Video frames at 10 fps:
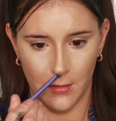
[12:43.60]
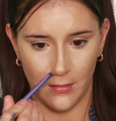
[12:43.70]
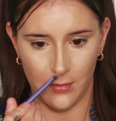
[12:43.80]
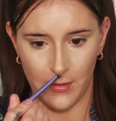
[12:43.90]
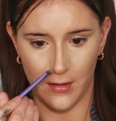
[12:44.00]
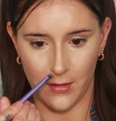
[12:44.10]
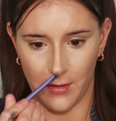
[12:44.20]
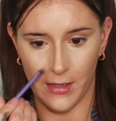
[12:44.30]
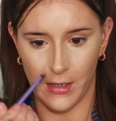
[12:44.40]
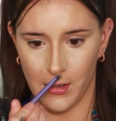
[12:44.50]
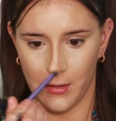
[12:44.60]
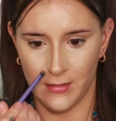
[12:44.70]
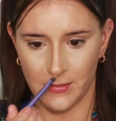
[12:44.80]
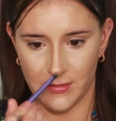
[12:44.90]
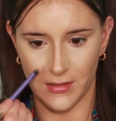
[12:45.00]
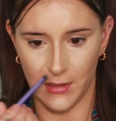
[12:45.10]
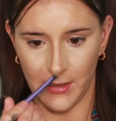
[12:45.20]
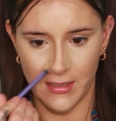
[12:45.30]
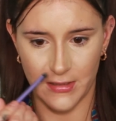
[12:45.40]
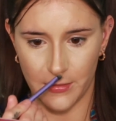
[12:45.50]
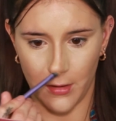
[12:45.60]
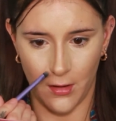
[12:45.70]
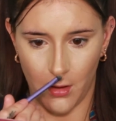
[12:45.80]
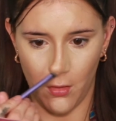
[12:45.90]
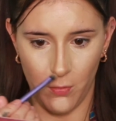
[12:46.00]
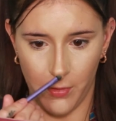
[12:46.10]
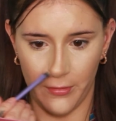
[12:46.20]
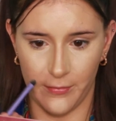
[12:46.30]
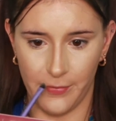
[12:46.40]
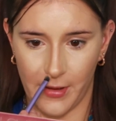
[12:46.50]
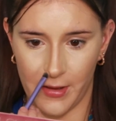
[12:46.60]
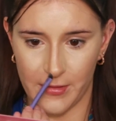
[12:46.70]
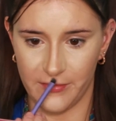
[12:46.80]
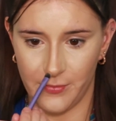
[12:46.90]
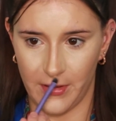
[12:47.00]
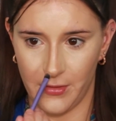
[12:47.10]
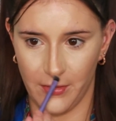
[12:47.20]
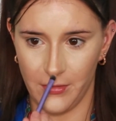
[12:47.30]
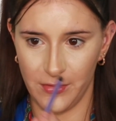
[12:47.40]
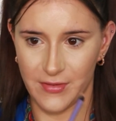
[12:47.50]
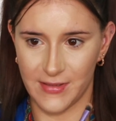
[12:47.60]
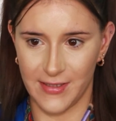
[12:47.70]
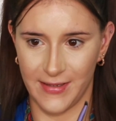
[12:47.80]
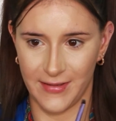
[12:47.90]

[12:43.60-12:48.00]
And then I delete the whole bottom part of my nose.